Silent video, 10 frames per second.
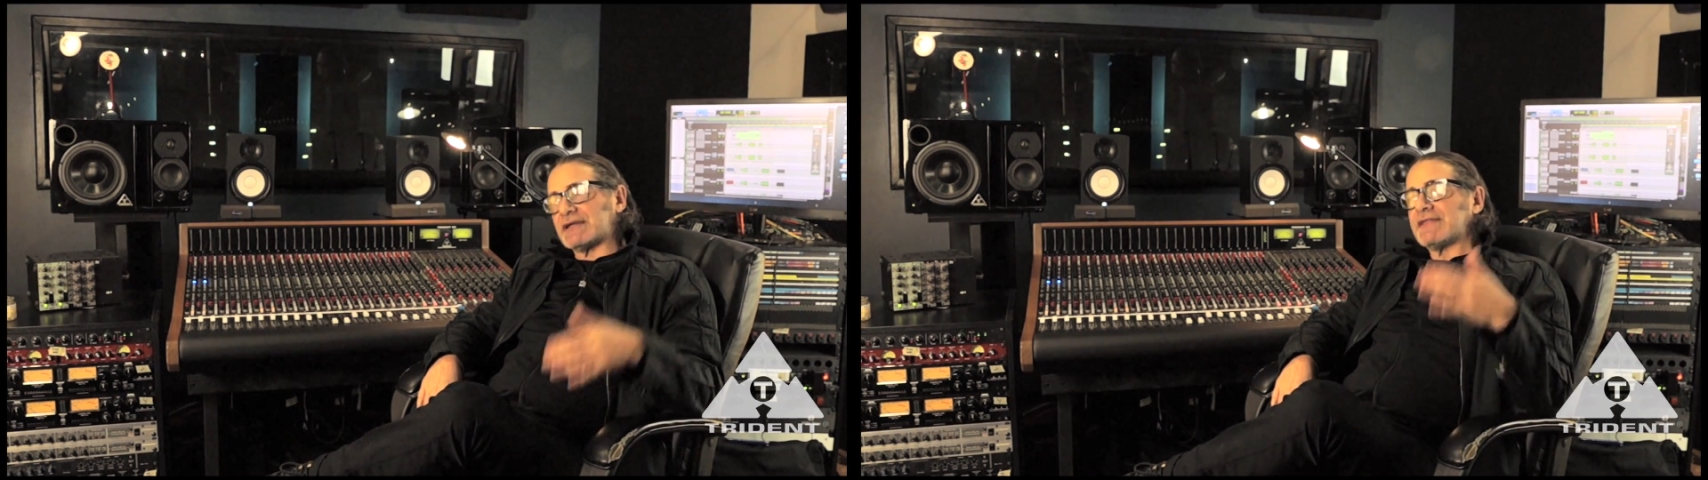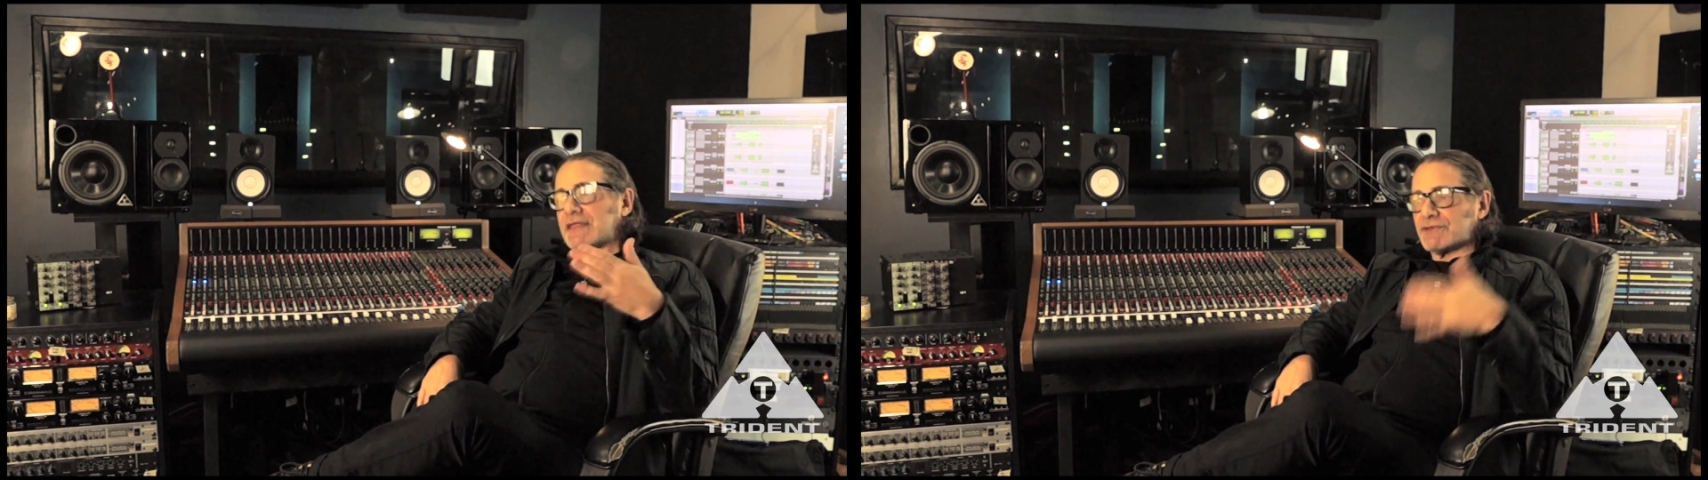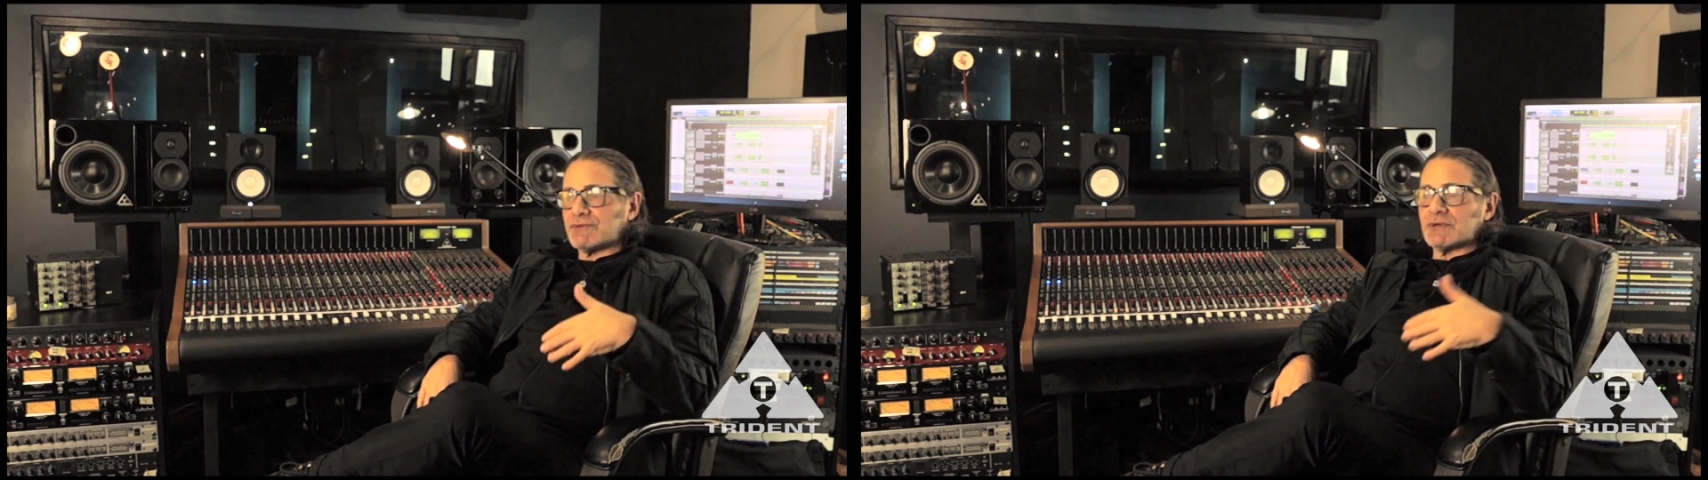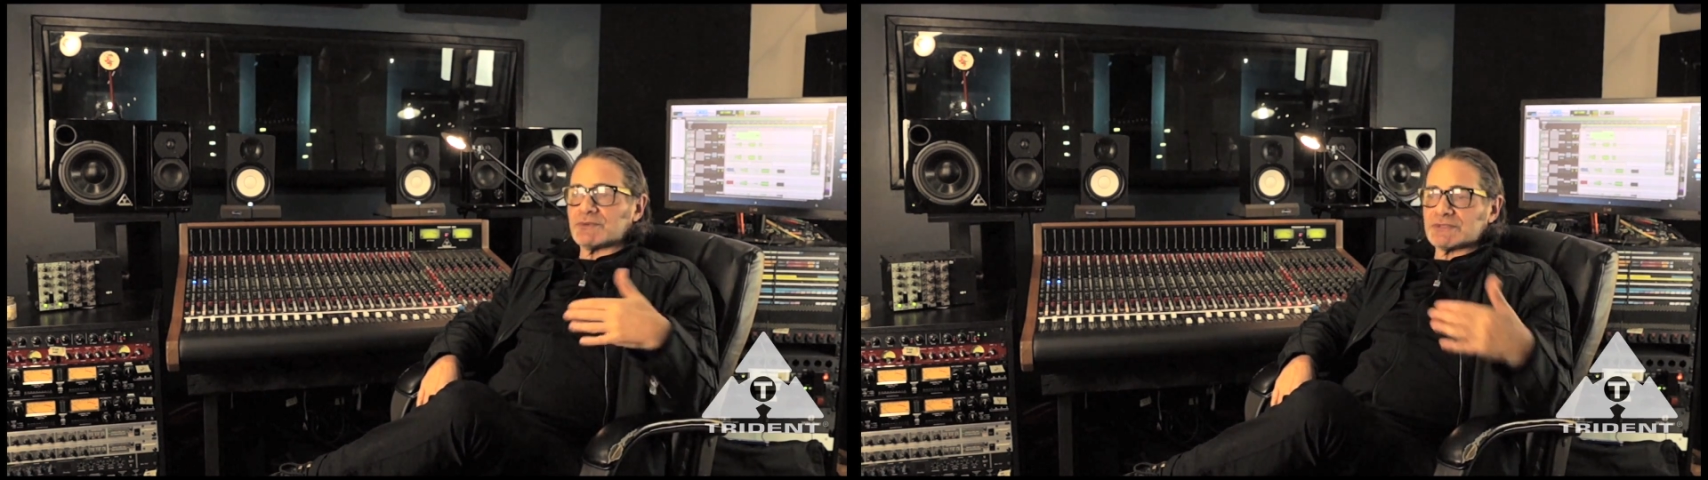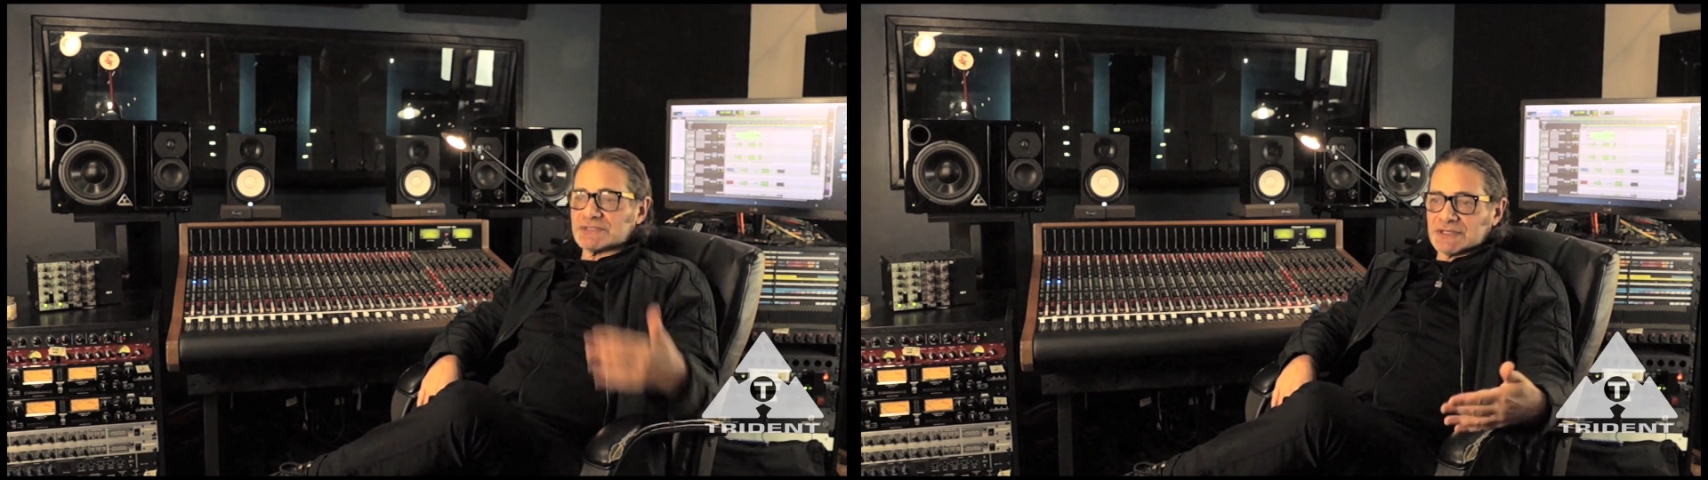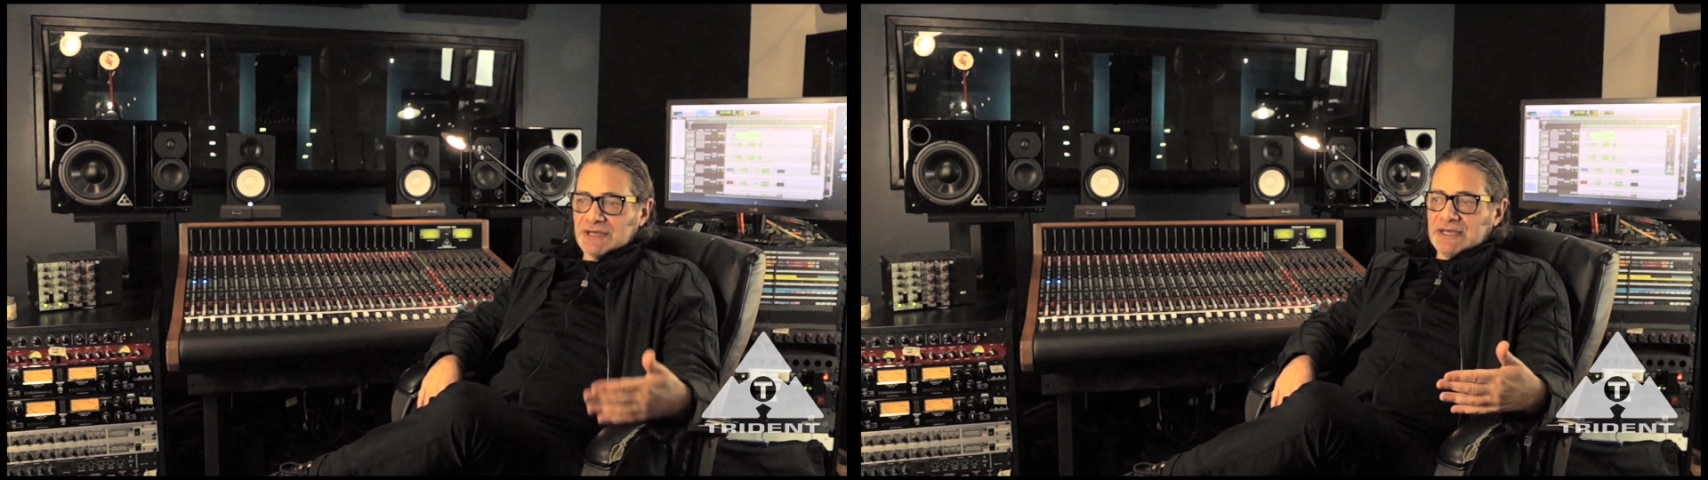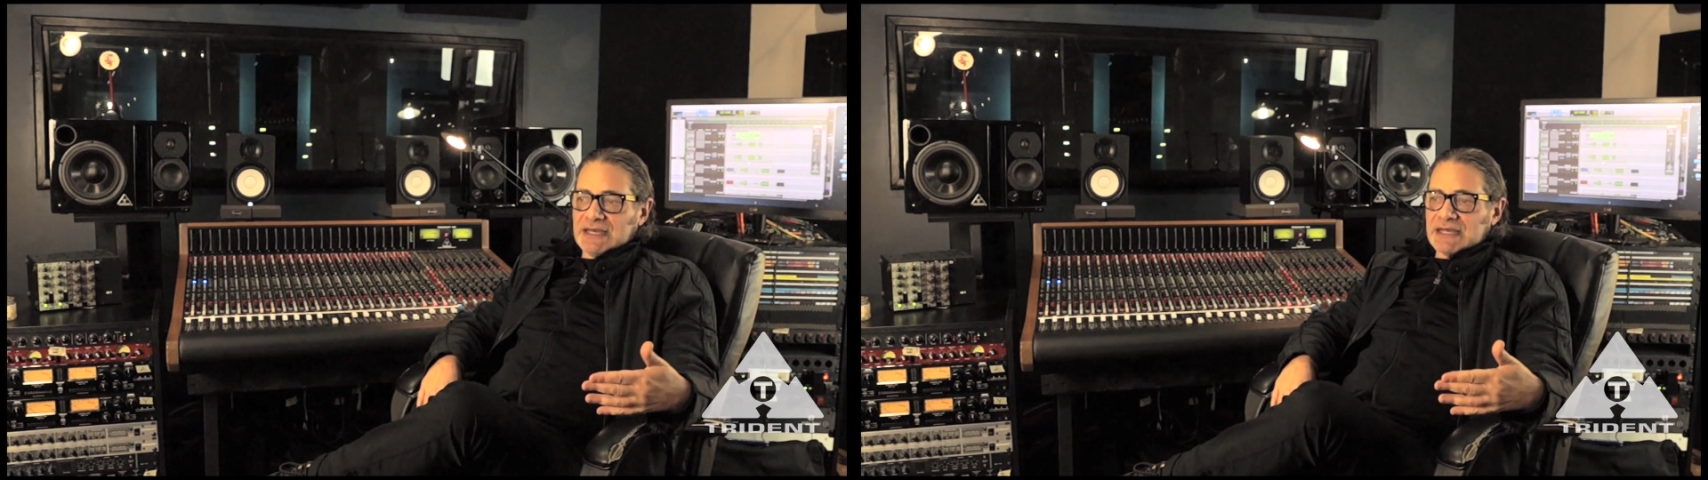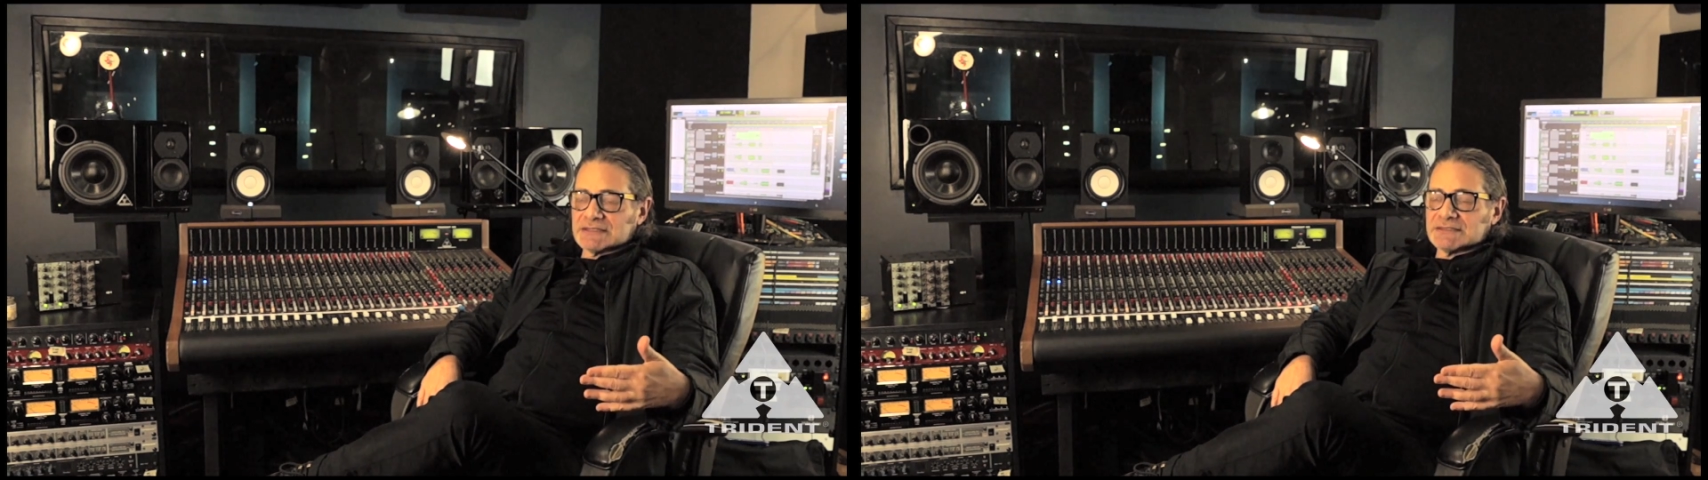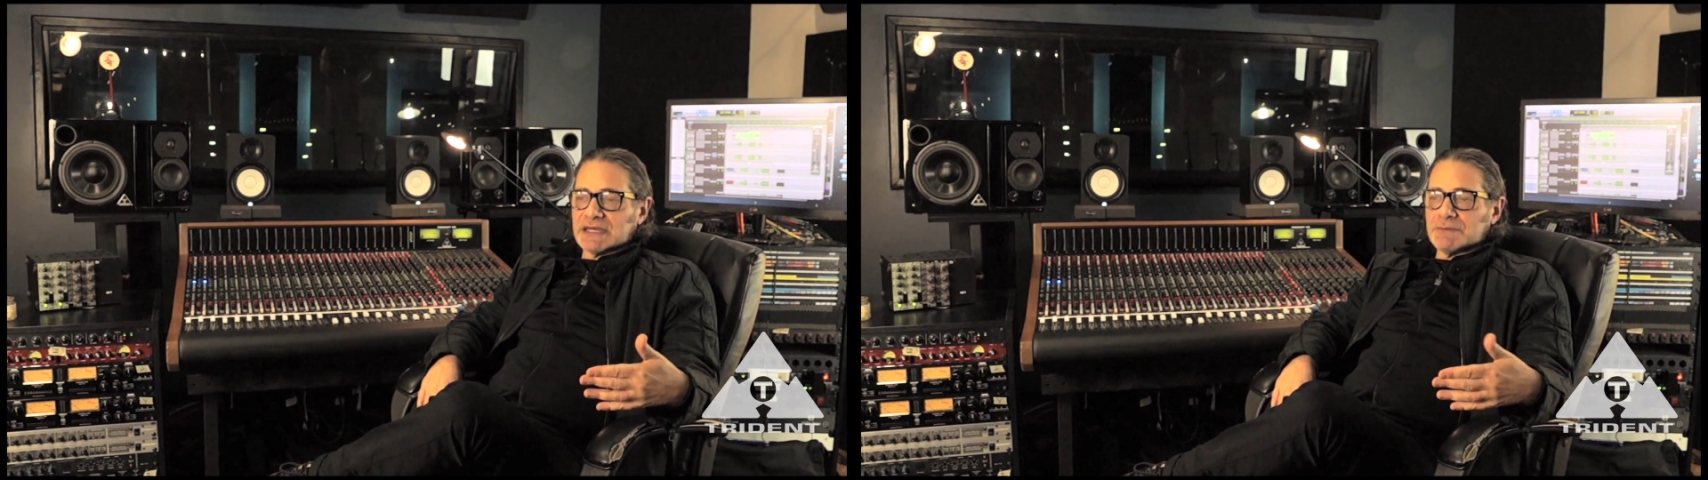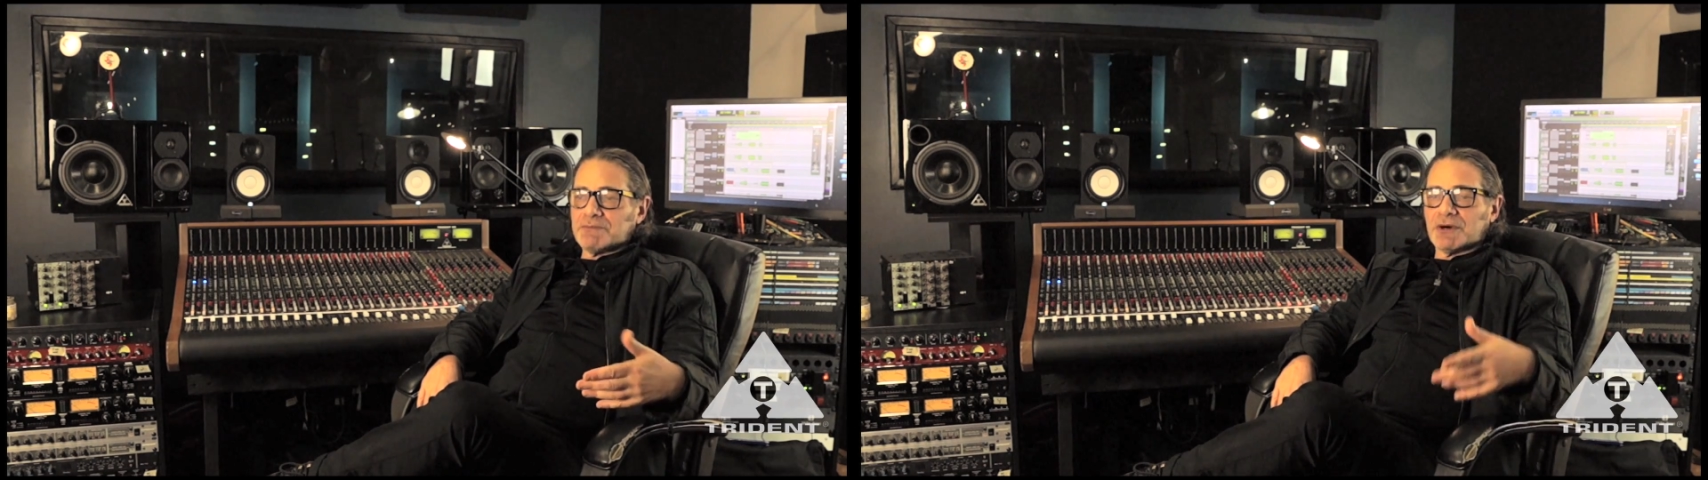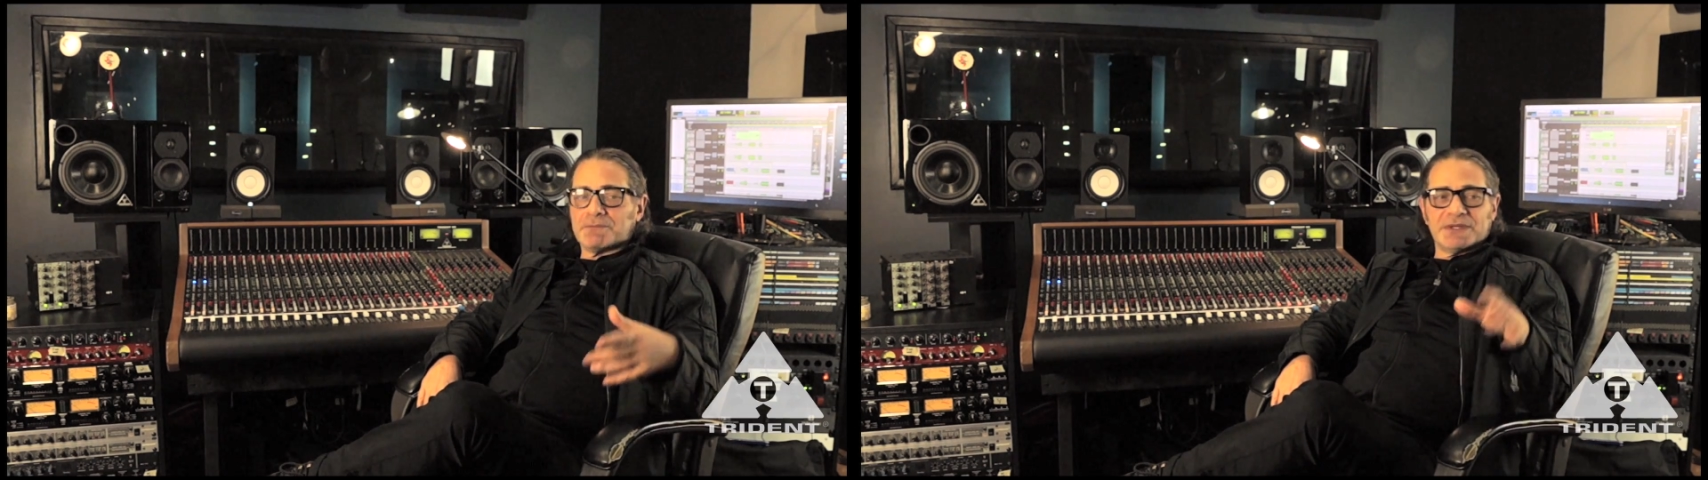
And then the route was as a tape-op,